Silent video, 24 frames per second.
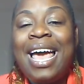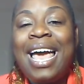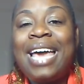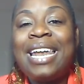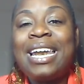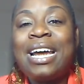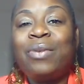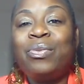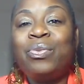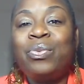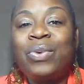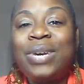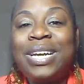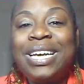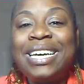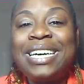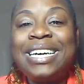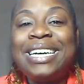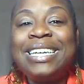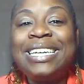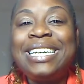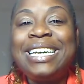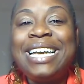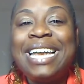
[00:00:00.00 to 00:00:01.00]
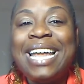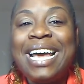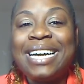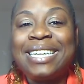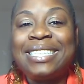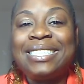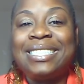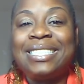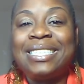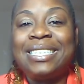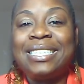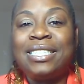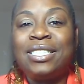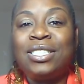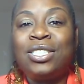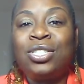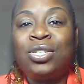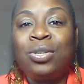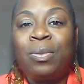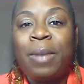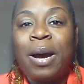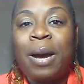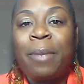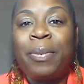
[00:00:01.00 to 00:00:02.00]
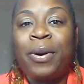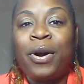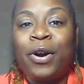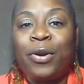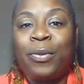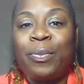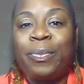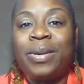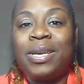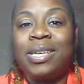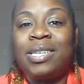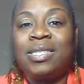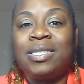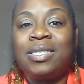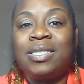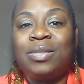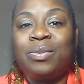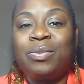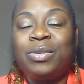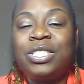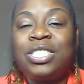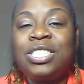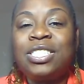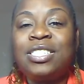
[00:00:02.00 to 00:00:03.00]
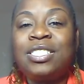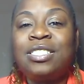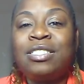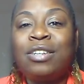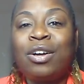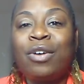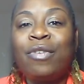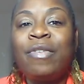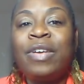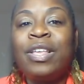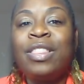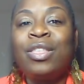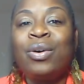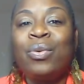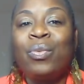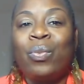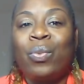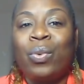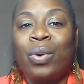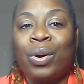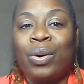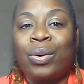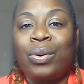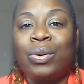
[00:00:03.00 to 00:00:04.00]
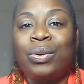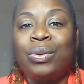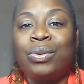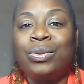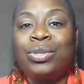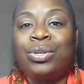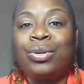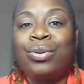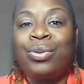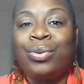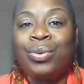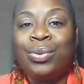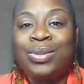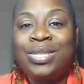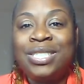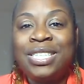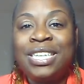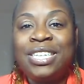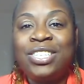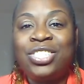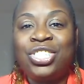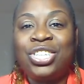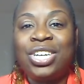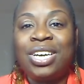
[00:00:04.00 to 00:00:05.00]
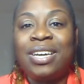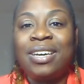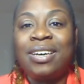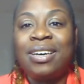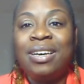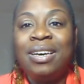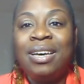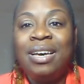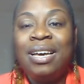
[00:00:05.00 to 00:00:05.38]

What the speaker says: and I reconnected to my purpose, which is serving the world through teaching.